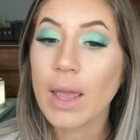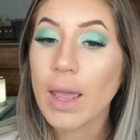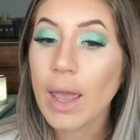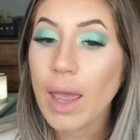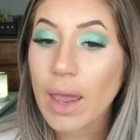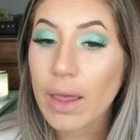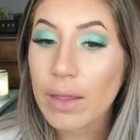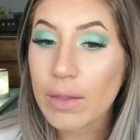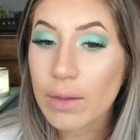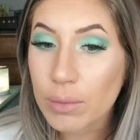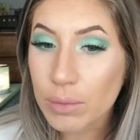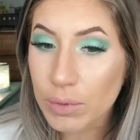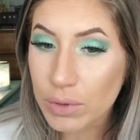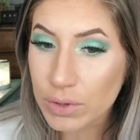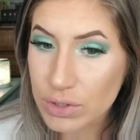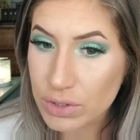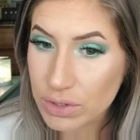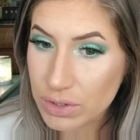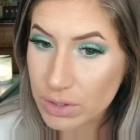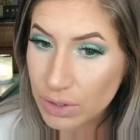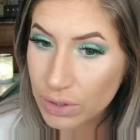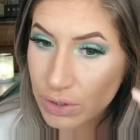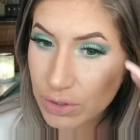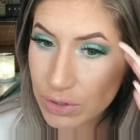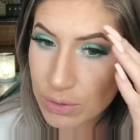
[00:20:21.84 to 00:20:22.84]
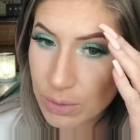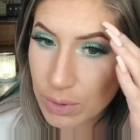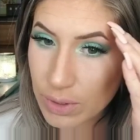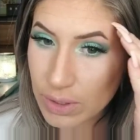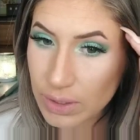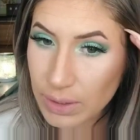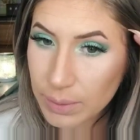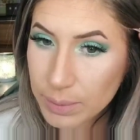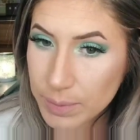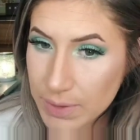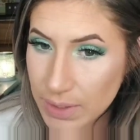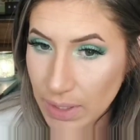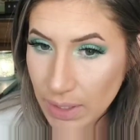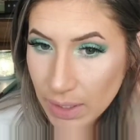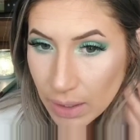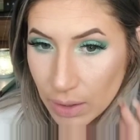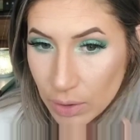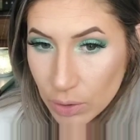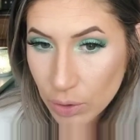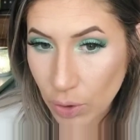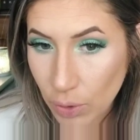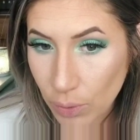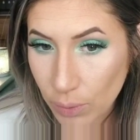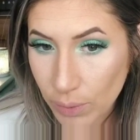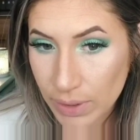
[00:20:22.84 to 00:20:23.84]
And then we're just going to do our lips, and I'll
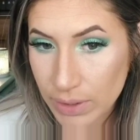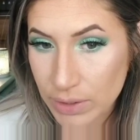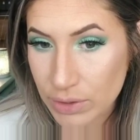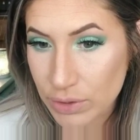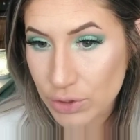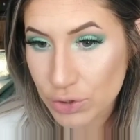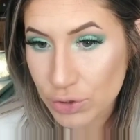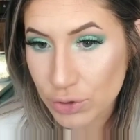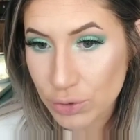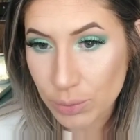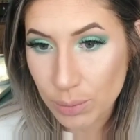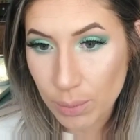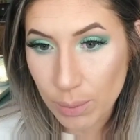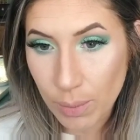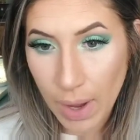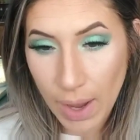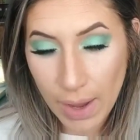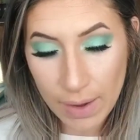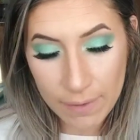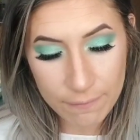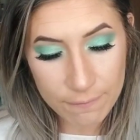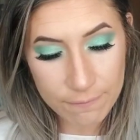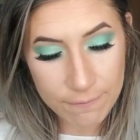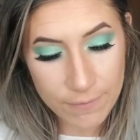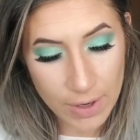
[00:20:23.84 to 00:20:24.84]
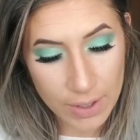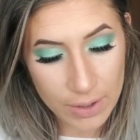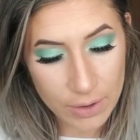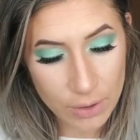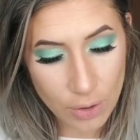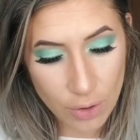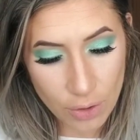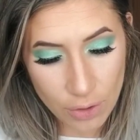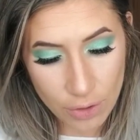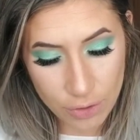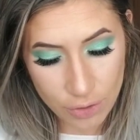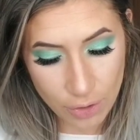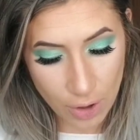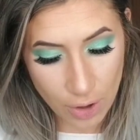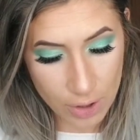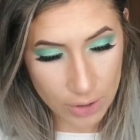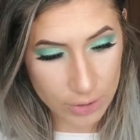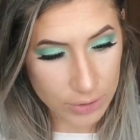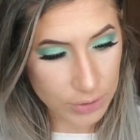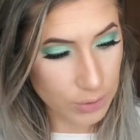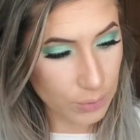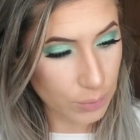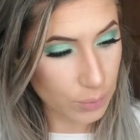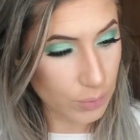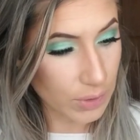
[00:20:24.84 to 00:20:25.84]
go into my final
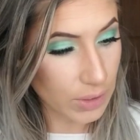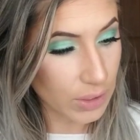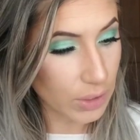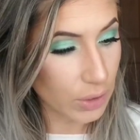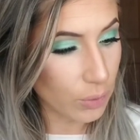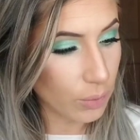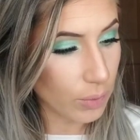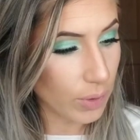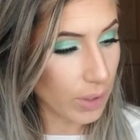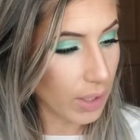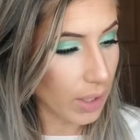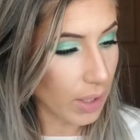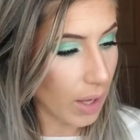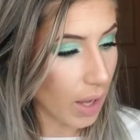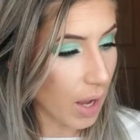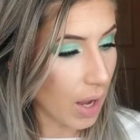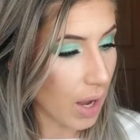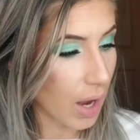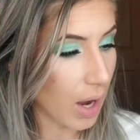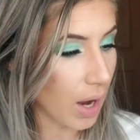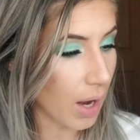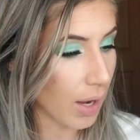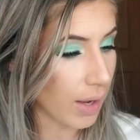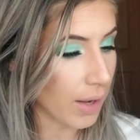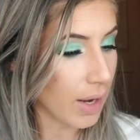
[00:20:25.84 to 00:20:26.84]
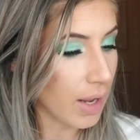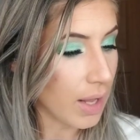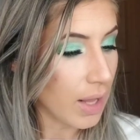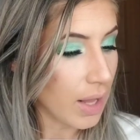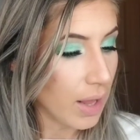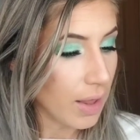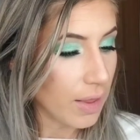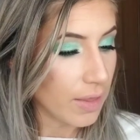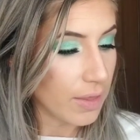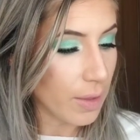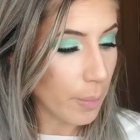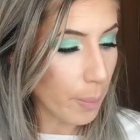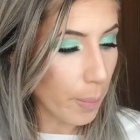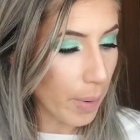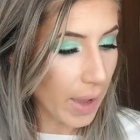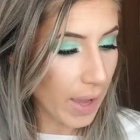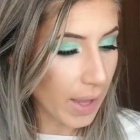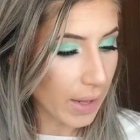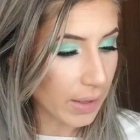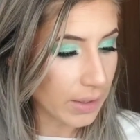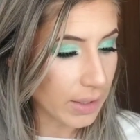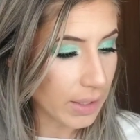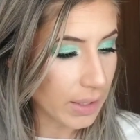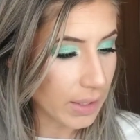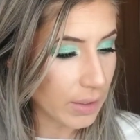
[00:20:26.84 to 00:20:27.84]
thoughts really quick on the
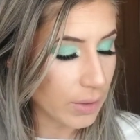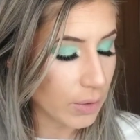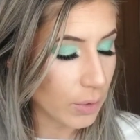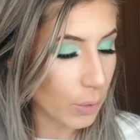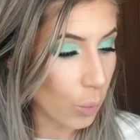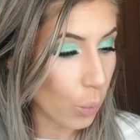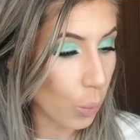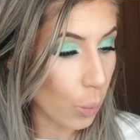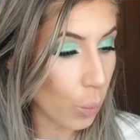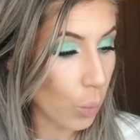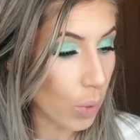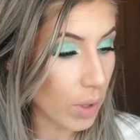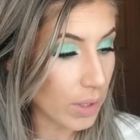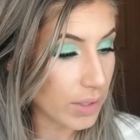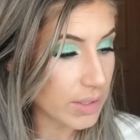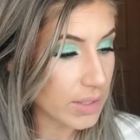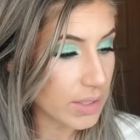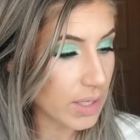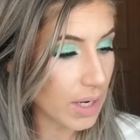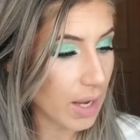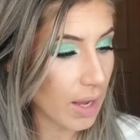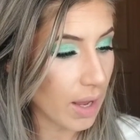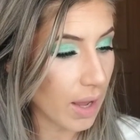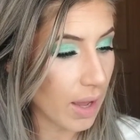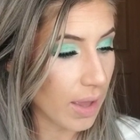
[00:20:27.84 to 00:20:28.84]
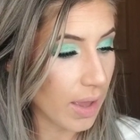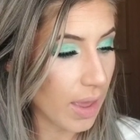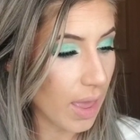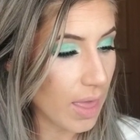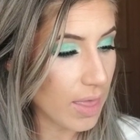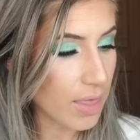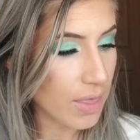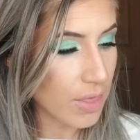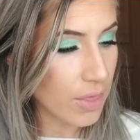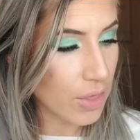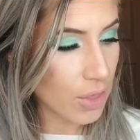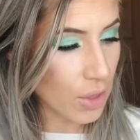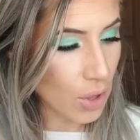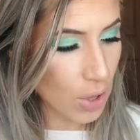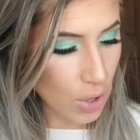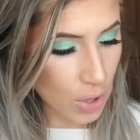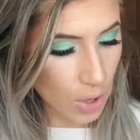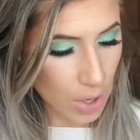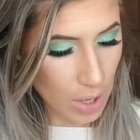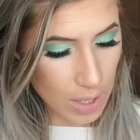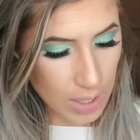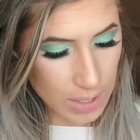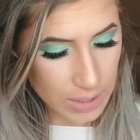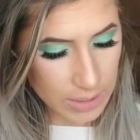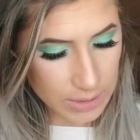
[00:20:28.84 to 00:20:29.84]
palette and what I
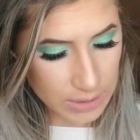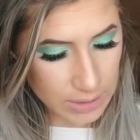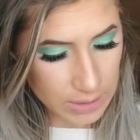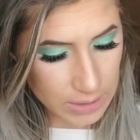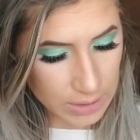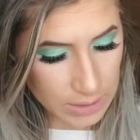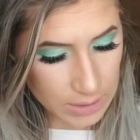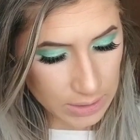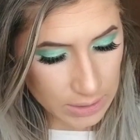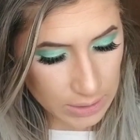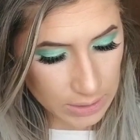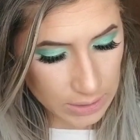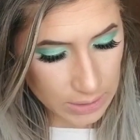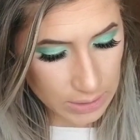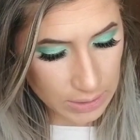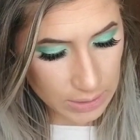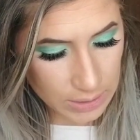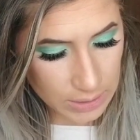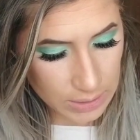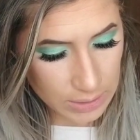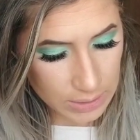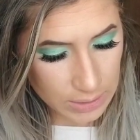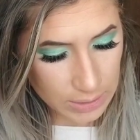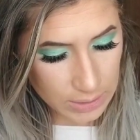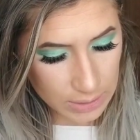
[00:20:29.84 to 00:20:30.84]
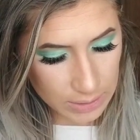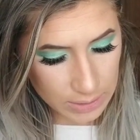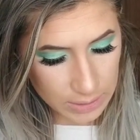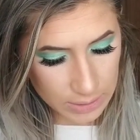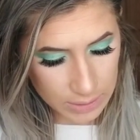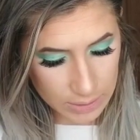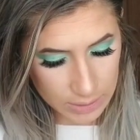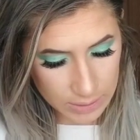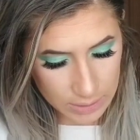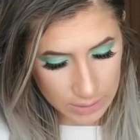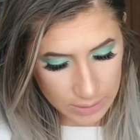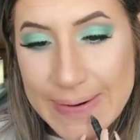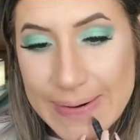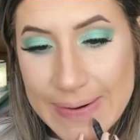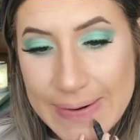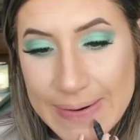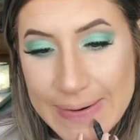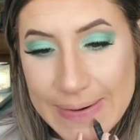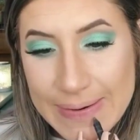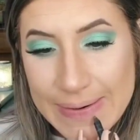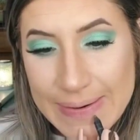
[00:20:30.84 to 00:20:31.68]
thought. Here.